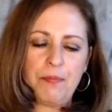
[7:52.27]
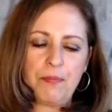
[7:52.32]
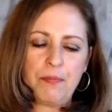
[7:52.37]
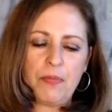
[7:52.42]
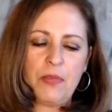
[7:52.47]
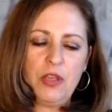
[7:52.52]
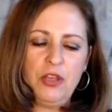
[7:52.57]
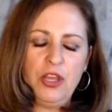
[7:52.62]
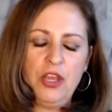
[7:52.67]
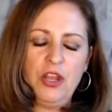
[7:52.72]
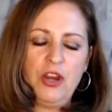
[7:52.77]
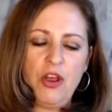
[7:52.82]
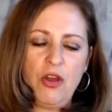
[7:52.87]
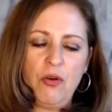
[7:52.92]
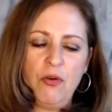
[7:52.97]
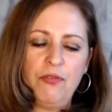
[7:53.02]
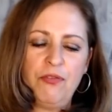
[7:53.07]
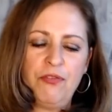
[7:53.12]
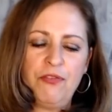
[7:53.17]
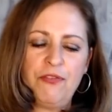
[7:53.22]
you
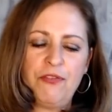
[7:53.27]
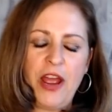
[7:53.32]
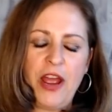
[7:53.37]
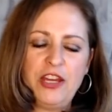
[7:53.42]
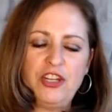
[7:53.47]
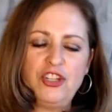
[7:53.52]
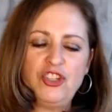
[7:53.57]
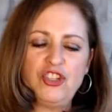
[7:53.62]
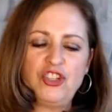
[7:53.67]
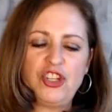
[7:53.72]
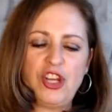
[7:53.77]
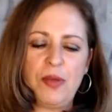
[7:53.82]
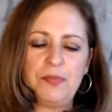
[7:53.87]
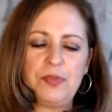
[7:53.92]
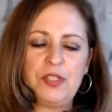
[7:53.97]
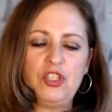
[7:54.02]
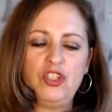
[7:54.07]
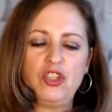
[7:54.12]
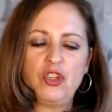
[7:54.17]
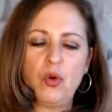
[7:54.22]
know,
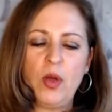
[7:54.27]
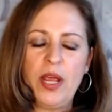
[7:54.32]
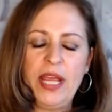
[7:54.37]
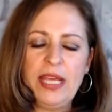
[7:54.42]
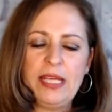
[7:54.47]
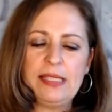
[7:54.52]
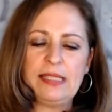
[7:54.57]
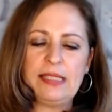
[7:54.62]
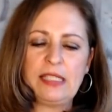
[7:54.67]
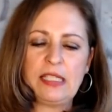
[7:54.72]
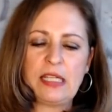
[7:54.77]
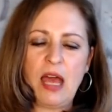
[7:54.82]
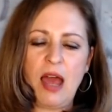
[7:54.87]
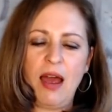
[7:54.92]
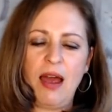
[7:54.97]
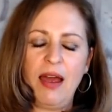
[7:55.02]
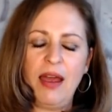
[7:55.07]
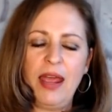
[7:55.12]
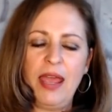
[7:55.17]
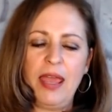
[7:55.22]
friendships, joyous
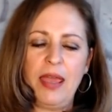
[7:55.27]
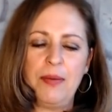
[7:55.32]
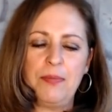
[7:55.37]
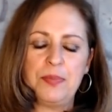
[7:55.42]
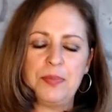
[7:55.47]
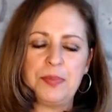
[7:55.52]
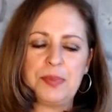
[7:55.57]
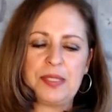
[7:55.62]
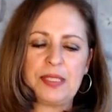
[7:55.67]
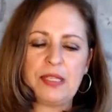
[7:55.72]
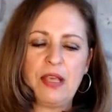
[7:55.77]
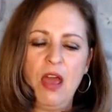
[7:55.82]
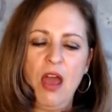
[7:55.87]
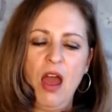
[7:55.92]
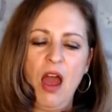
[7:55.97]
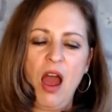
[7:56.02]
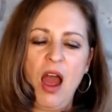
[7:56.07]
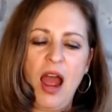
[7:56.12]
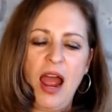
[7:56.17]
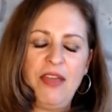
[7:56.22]
times.
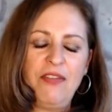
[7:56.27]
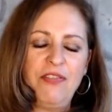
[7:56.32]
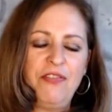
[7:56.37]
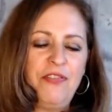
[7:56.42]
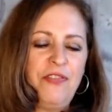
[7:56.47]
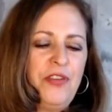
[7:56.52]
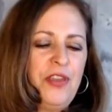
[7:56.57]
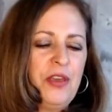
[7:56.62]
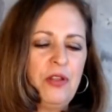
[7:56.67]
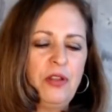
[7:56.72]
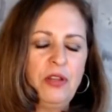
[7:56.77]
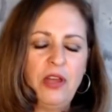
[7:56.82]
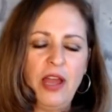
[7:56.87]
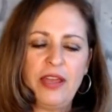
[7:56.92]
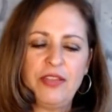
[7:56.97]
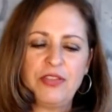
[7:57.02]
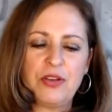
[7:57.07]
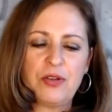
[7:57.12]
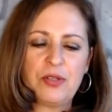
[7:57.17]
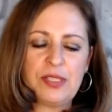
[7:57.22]
I feel
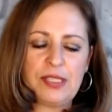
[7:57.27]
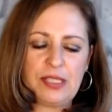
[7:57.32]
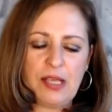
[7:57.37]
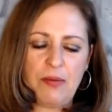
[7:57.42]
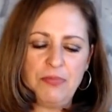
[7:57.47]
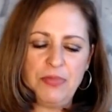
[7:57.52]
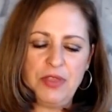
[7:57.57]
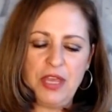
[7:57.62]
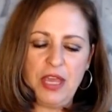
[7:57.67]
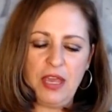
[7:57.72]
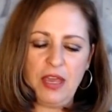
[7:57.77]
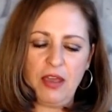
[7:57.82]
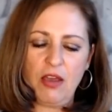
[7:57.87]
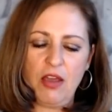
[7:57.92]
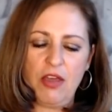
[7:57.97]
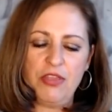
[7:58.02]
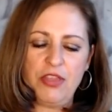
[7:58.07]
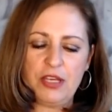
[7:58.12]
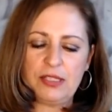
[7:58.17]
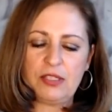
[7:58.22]
like there's something
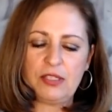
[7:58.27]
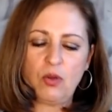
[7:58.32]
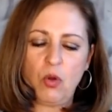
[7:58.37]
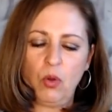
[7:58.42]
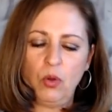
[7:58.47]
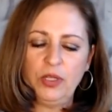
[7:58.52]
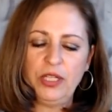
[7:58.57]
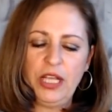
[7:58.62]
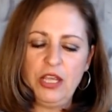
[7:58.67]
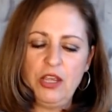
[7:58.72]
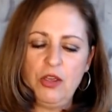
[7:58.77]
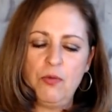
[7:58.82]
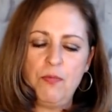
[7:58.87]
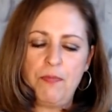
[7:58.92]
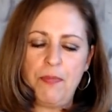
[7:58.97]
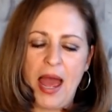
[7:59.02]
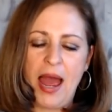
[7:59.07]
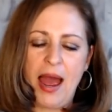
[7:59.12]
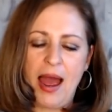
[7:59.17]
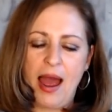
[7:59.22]
that's holding you
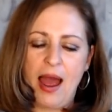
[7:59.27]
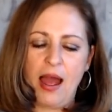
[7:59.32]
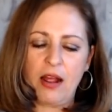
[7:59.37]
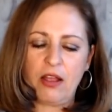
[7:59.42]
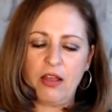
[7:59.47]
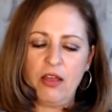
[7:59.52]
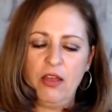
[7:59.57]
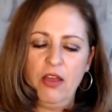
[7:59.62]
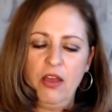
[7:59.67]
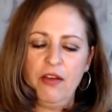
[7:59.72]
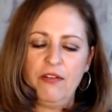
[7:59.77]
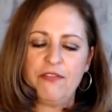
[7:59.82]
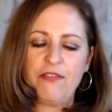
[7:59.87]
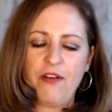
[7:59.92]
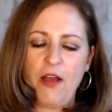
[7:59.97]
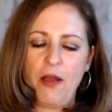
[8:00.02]
back from